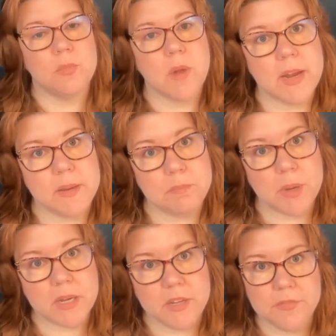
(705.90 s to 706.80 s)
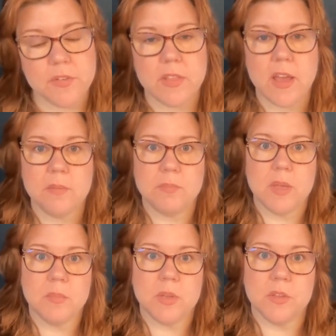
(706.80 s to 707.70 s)
writing buddy for that.
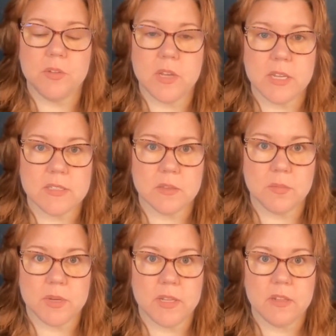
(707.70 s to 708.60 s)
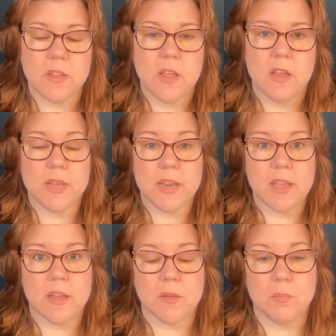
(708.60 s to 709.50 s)
Maybe you need somebody,
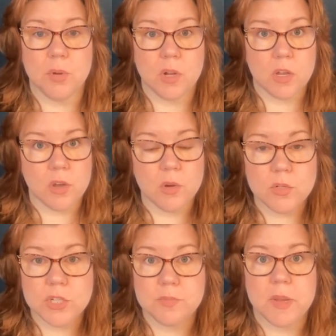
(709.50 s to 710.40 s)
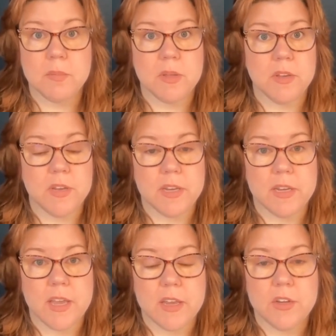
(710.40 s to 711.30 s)
a book coach. Maybe you need
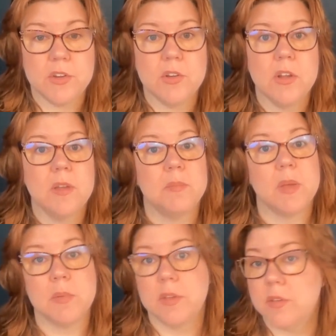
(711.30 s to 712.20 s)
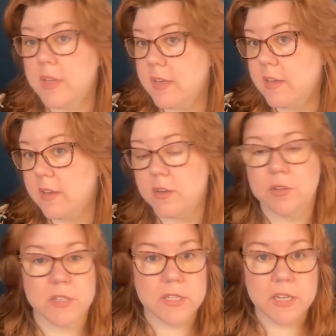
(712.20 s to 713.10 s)
an editor. Maybe you need a
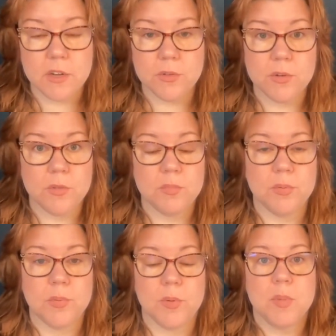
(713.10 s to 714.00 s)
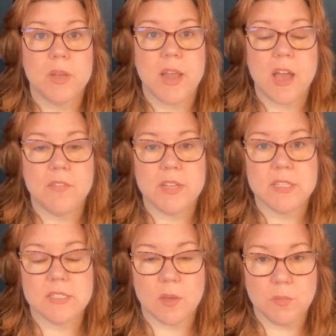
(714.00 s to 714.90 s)
critique group. But having
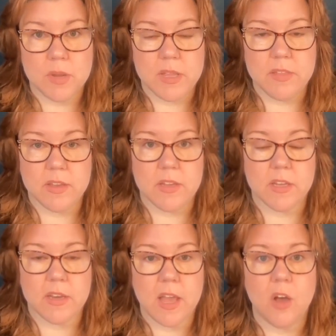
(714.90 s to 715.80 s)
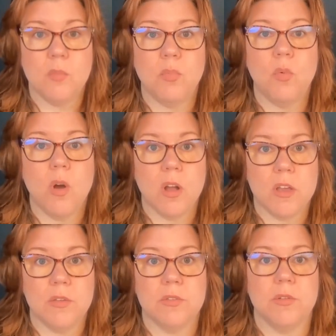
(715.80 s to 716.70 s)
somebody that can help
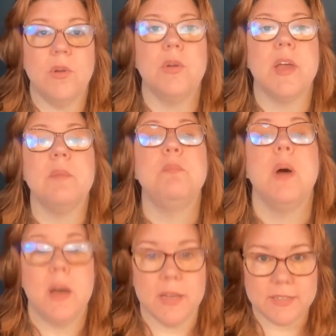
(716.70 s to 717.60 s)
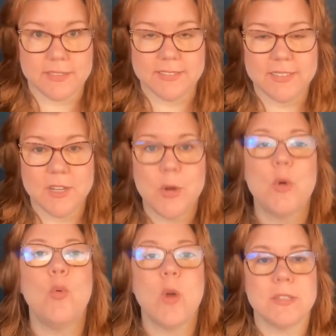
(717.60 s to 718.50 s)
walk you through, okay, but
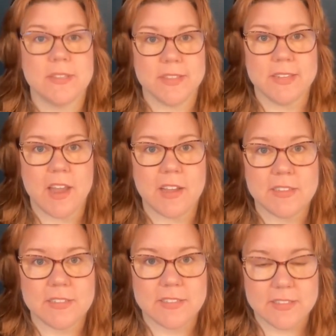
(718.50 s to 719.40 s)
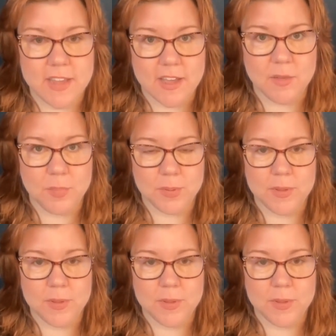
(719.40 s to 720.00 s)
what's the next step